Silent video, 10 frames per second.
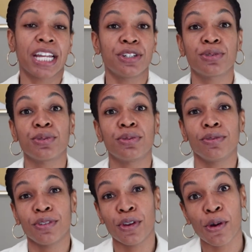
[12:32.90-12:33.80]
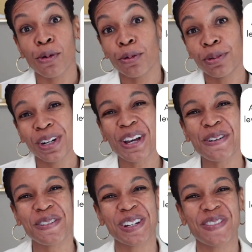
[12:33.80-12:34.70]
I don't know
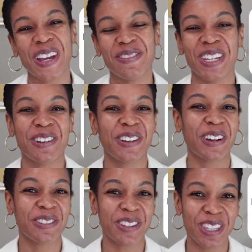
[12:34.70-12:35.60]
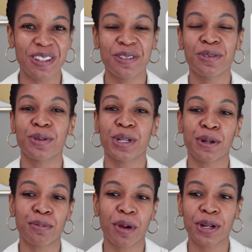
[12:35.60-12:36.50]
what might be going on with you or
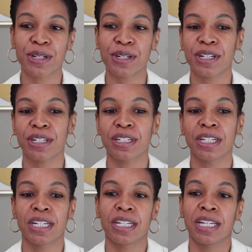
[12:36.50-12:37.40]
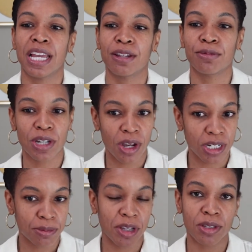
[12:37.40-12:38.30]
your partner. And we
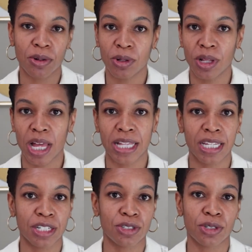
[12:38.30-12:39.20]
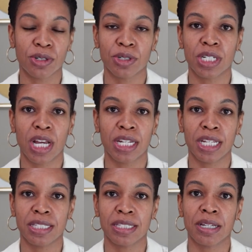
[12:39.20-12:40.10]
talked about the whole LH surge not
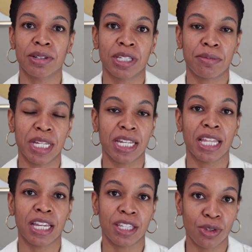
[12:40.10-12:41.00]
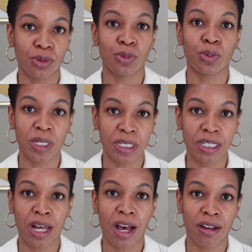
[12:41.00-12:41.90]
necessarily meaning that you
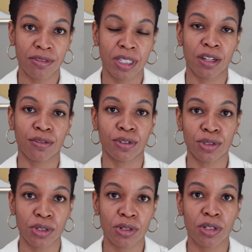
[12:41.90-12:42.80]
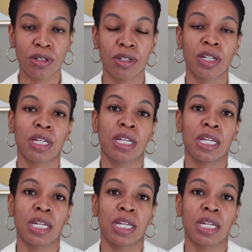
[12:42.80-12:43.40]
will ovulate for certain